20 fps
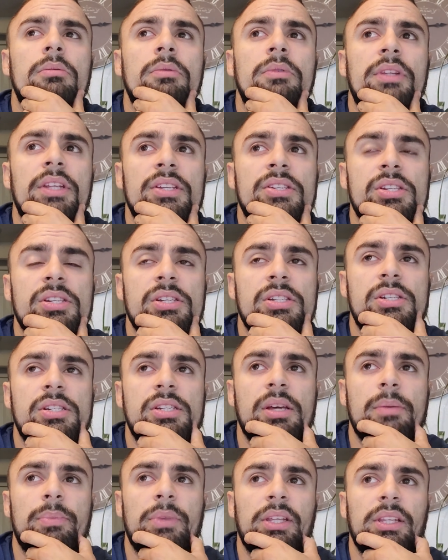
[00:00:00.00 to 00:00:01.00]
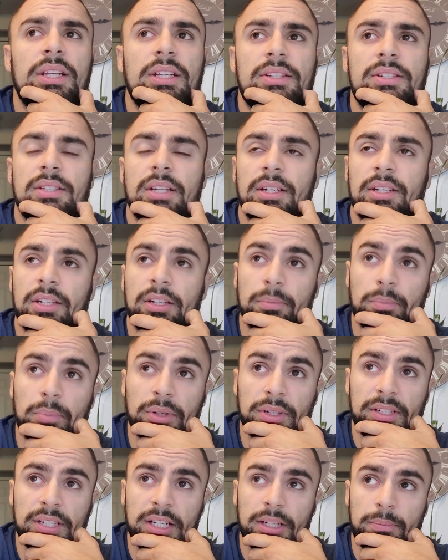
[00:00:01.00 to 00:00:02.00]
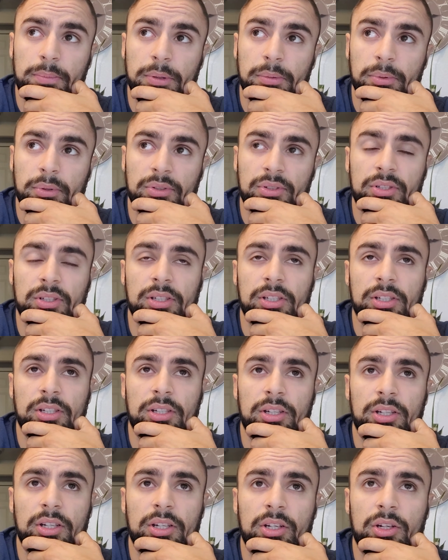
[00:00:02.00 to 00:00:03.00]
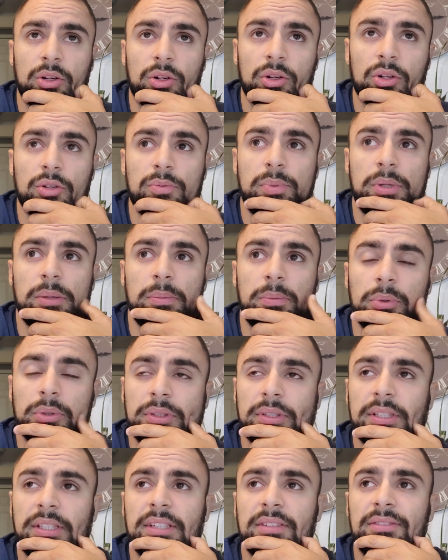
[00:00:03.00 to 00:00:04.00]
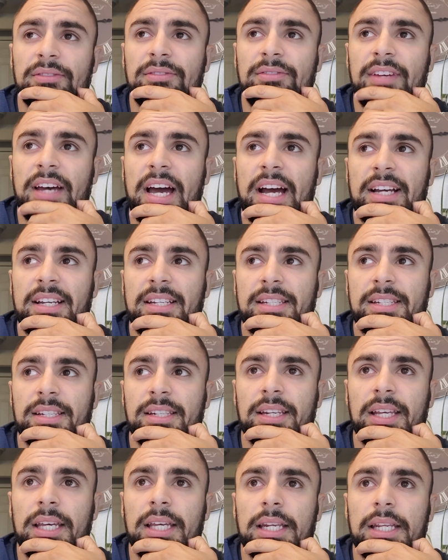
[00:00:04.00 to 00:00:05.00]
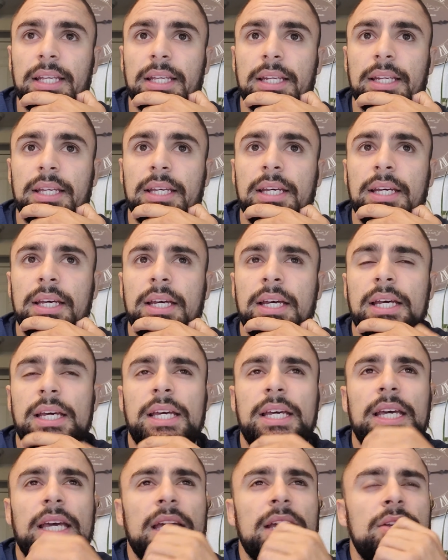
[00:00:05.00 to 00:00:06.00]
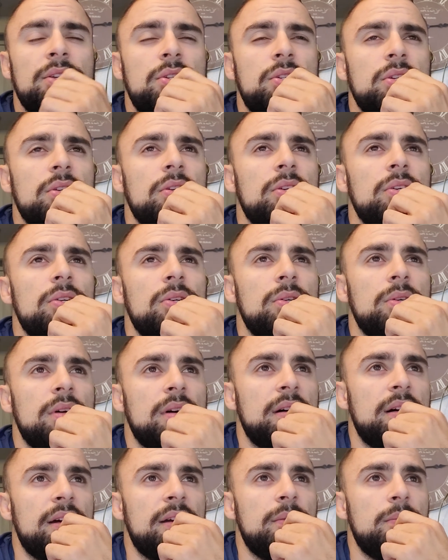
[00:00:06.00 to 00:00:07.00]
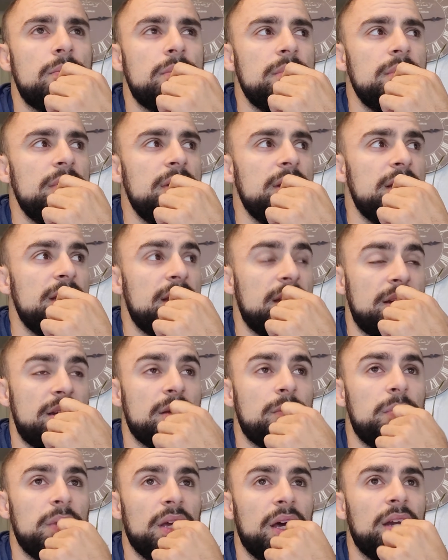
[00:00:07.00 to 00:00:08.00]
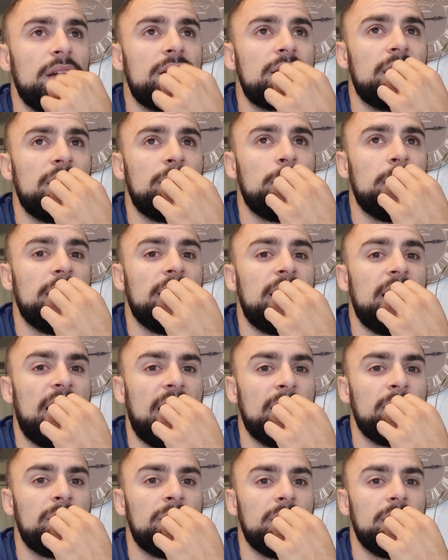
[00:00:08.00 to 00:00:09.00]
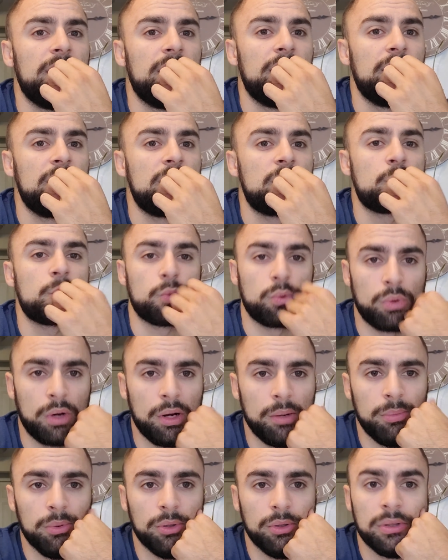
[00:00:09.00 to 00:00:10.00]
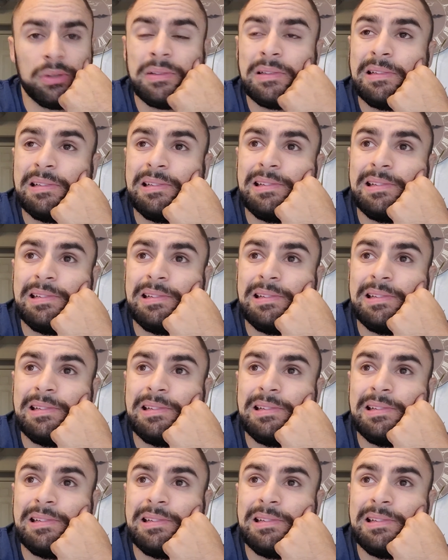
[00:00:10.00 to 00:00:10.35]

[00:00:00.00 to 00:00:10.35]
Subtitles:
this is something that's done to protect people. This is going to encourage people to get vaccinated. And so to be honest, I've been having trouble